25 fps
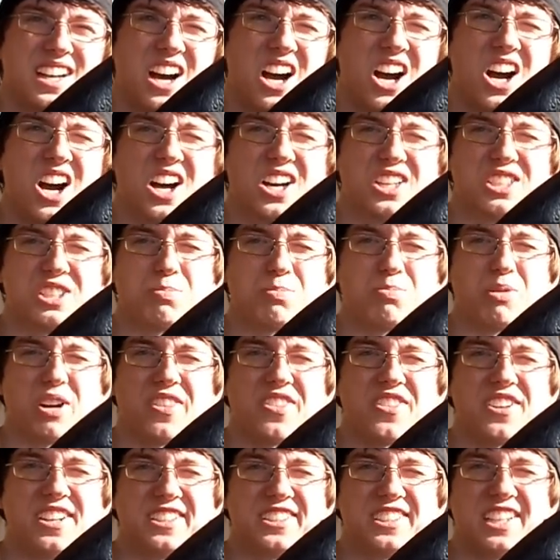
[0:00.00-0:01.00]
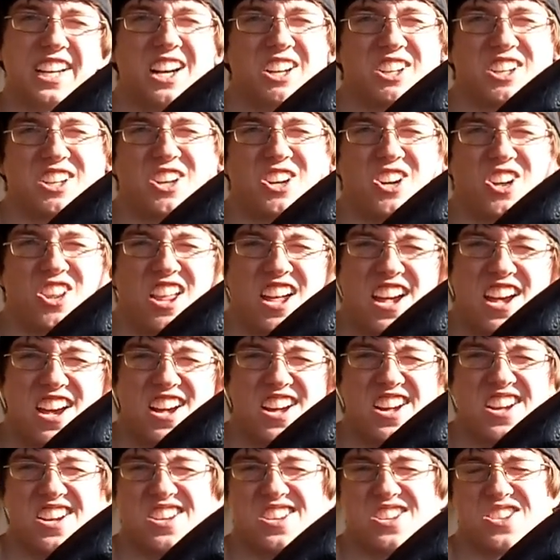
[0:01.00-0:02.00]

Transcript: uh, spread things out and all that.